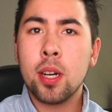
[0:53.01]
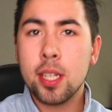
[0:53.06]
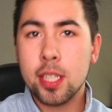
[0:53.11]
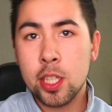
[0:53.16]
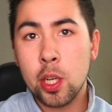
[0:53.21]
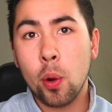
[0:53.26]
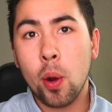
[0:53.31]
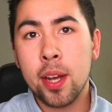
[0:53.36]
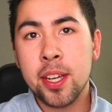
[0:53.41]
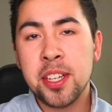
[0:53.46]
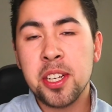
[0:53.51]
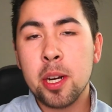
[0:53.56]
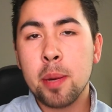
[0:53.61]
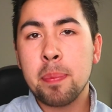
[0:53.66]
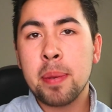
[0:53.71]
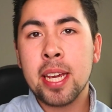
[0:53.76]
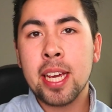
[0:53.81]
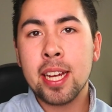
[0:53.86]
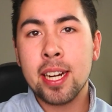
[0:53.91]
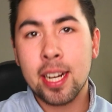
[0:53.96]
you know,
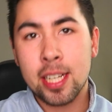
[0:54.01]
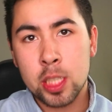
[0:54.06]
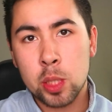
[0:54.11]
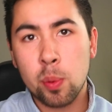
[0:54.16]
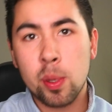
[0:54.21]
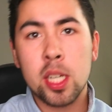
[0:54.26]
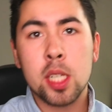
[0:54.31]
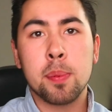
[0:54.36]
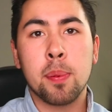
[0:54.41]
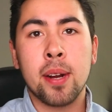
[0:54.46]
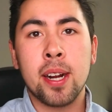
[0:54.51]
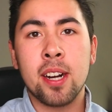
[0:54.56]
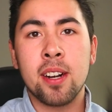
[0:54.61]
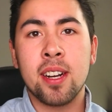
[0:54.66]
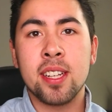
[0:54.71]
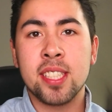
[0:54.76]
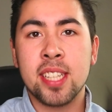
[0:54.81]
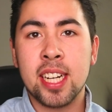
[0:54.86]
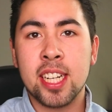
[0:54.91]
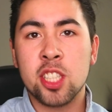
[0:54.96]
a Swedish player
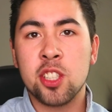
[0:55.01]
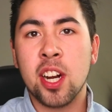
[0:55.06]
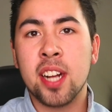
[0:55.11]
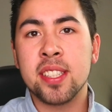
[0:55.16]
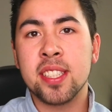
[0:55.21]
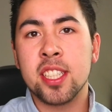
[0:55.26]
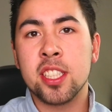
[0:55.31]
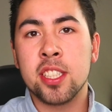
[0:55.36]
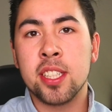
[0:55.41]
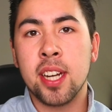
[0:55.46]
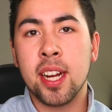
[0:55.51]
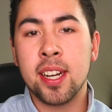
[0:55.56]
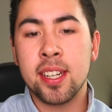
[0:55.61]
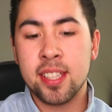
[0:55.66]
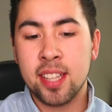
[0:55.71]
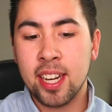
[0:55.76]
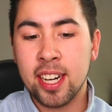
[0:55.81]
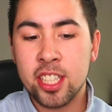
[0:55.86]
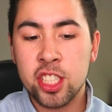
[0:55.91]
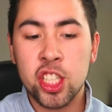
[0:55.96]
is going to transition into
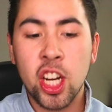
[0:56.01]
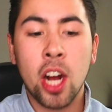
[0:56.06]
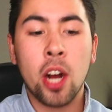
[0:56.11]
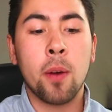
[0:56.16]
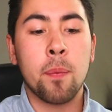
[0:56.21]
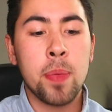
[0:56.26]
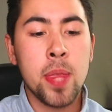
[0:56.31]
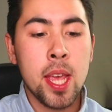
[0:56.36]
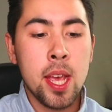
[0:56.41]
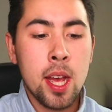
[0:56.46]
the NHL.